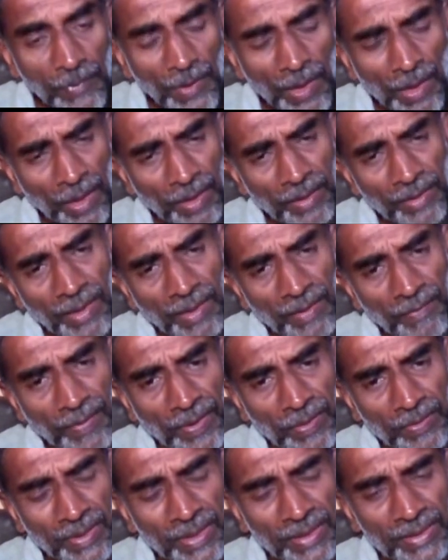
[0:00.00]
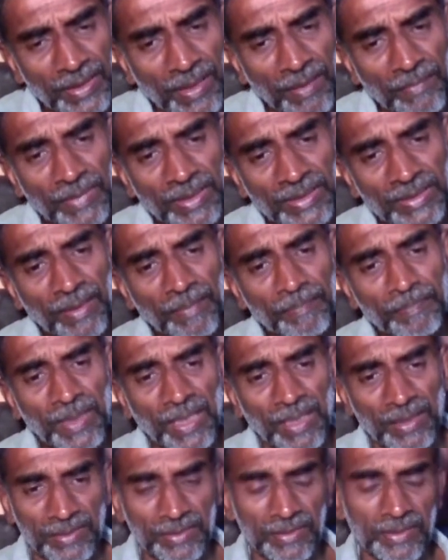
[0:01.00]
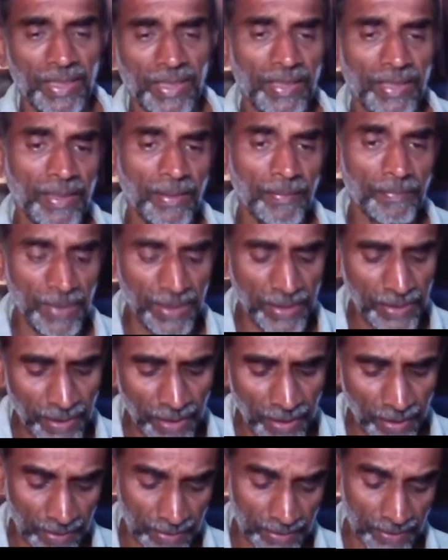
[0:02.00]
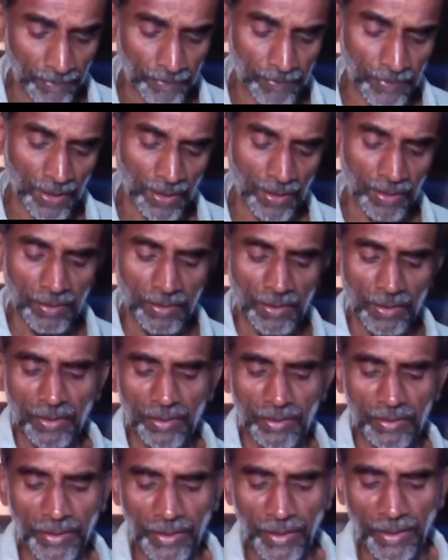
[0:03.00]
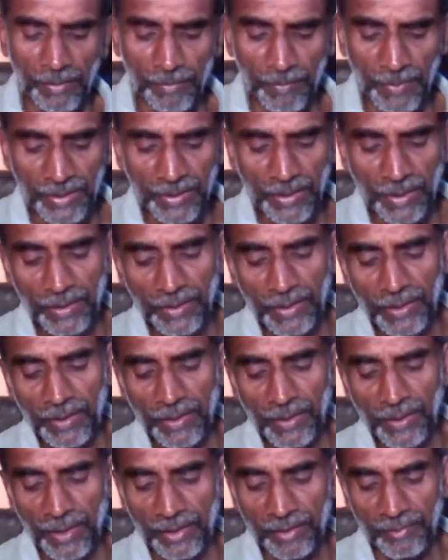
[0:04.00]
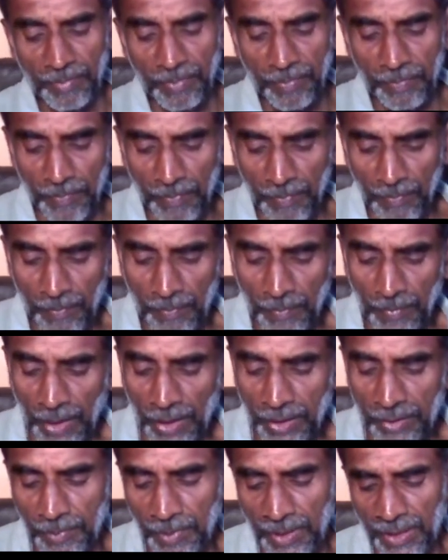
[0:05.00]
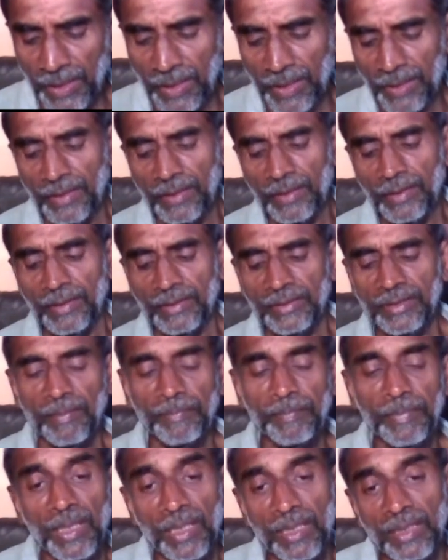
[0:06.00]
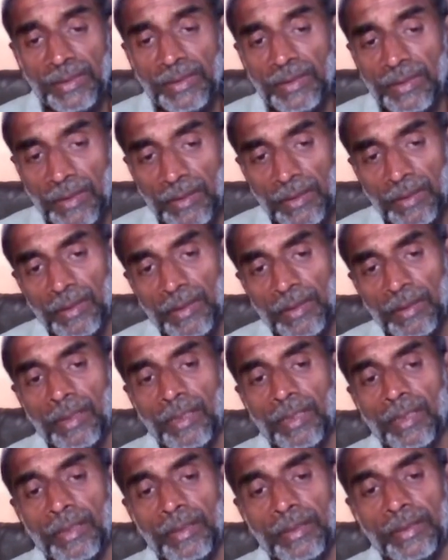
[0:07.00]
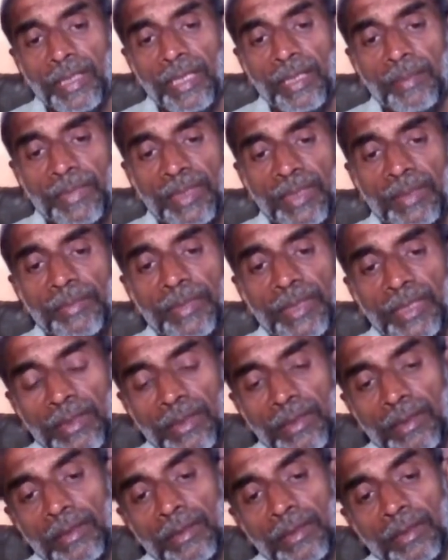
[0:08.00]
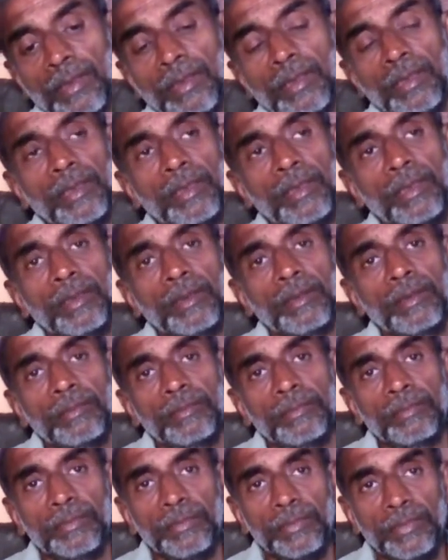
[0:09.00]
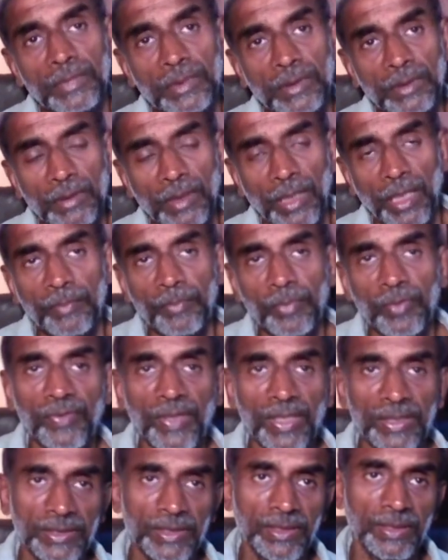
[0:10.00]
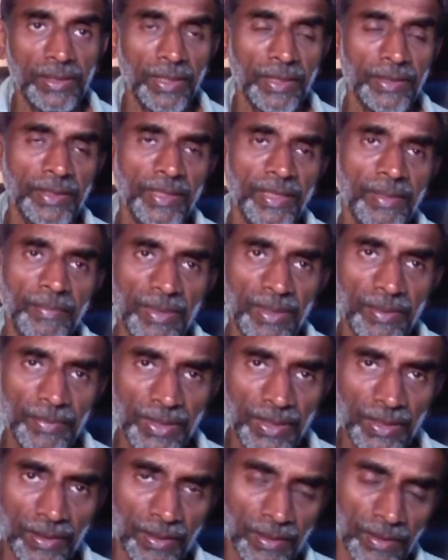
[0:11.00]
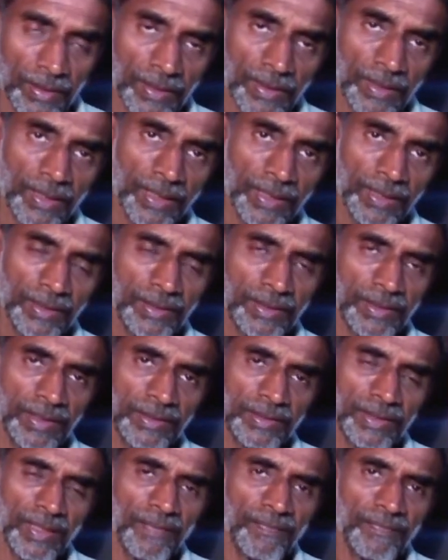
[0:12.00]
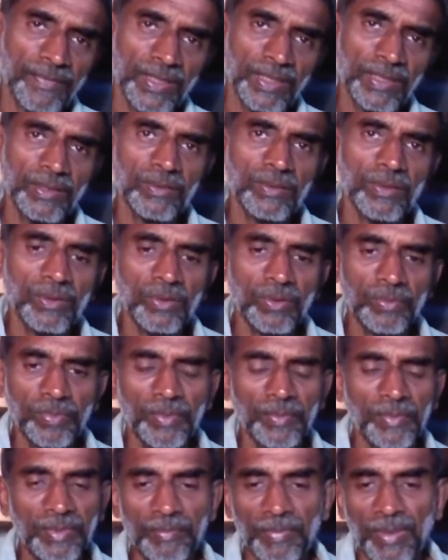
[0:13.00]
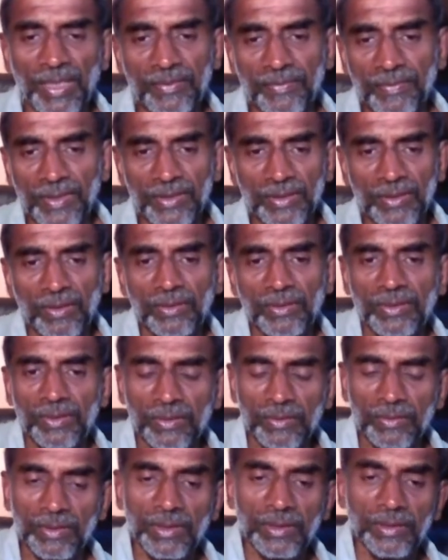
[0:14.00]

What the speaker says: and they have found that some receptors, the NMDA receptor, the N-methyl D aspartate receptors, they are maybe hypofunction, and they may be linked in some way to the dopamine pathways also,